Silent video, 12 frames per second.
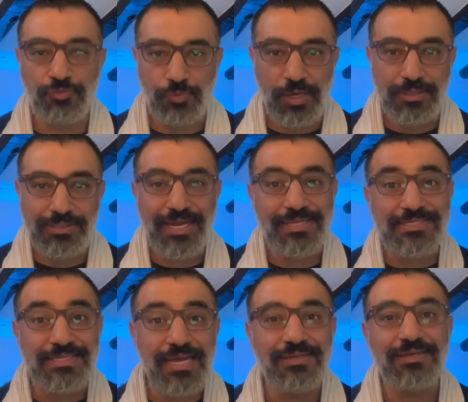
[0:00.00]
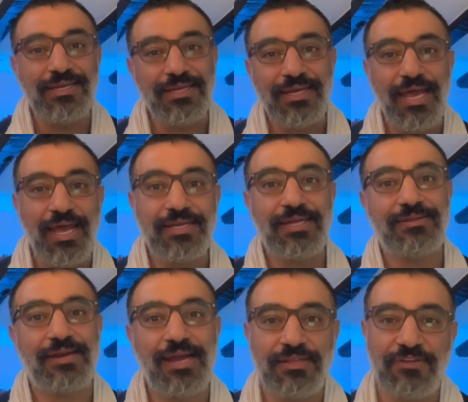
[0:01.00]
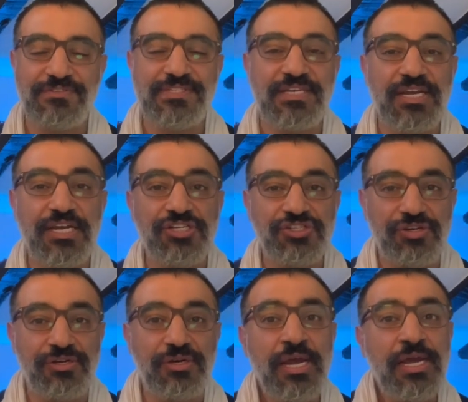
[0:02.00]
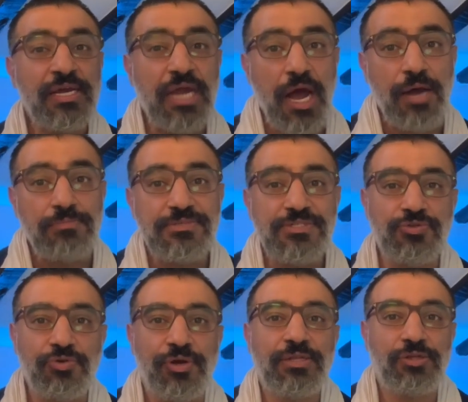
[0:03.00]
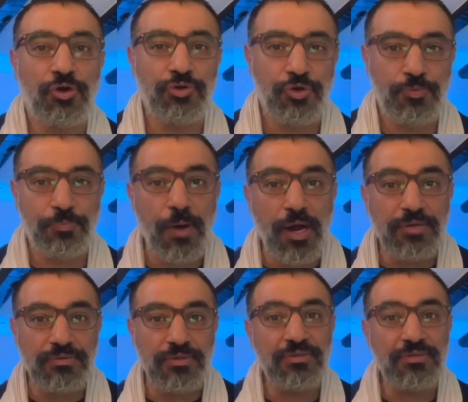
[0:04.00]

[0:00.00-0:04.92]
one and suddenly an attractive stranger comes to hit on your partner